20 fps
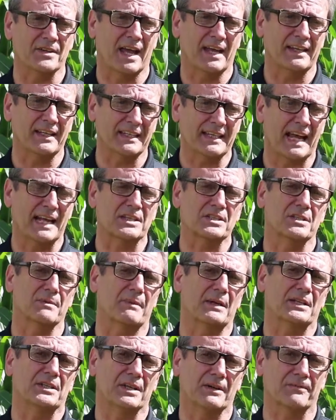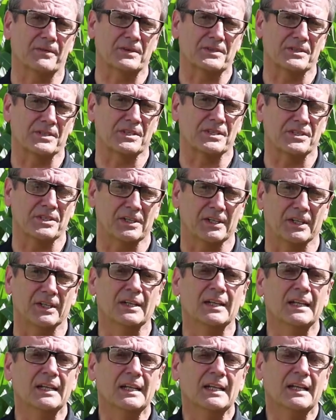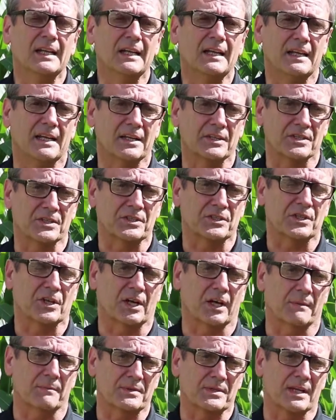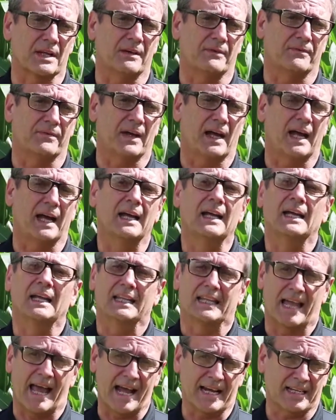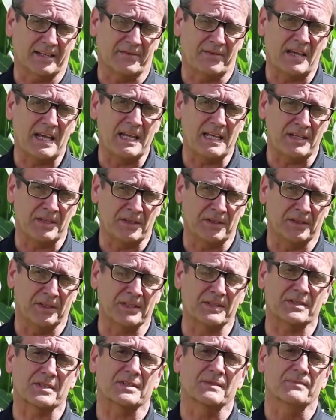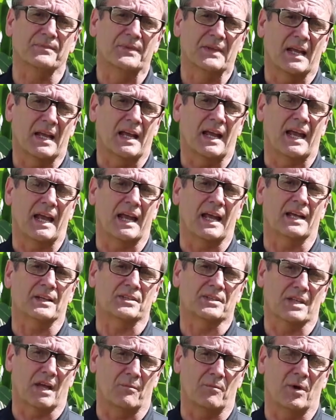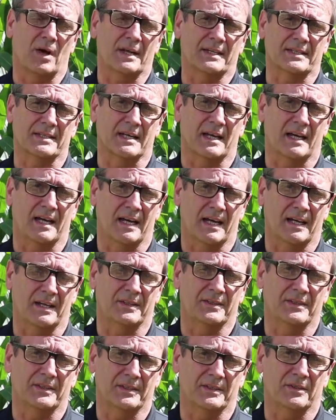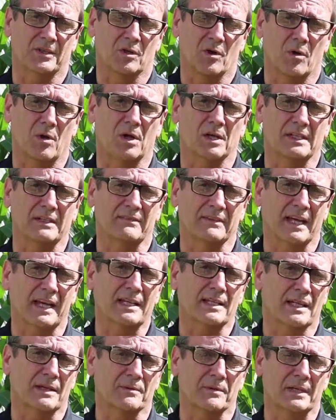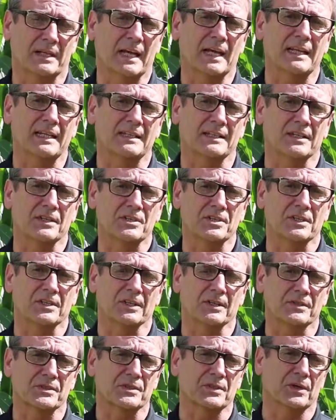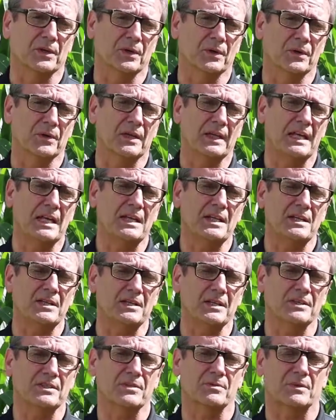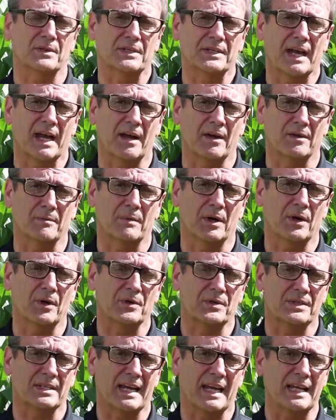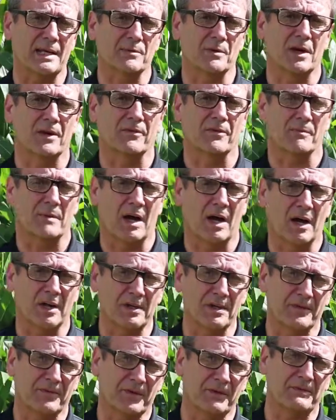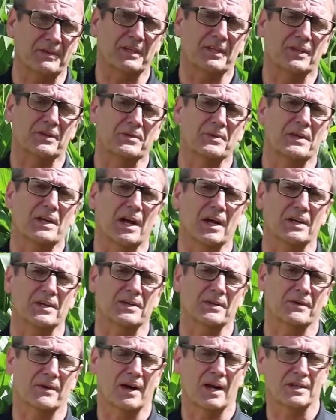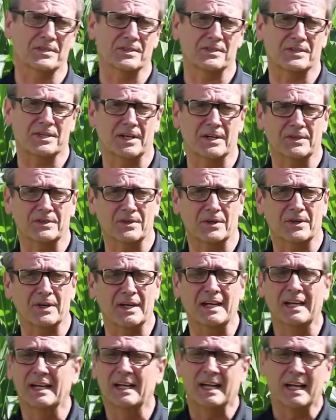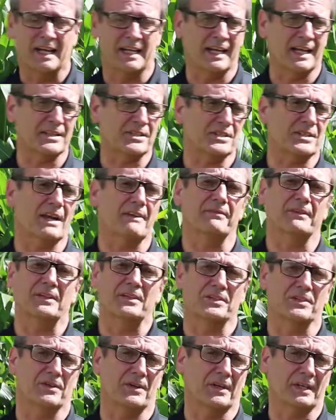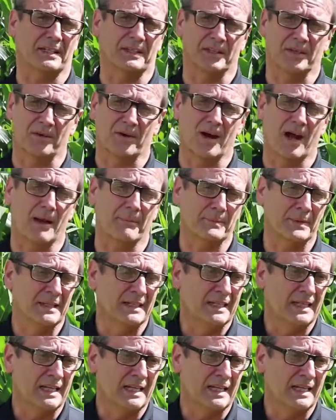And I think that's the big difference this year, is in terms of lack of heat units and somewhat the quality of light that we're getting this year. So heat units, we're down about anywhere from 150 to 300 across the territory, and that's definitely showing in the crop.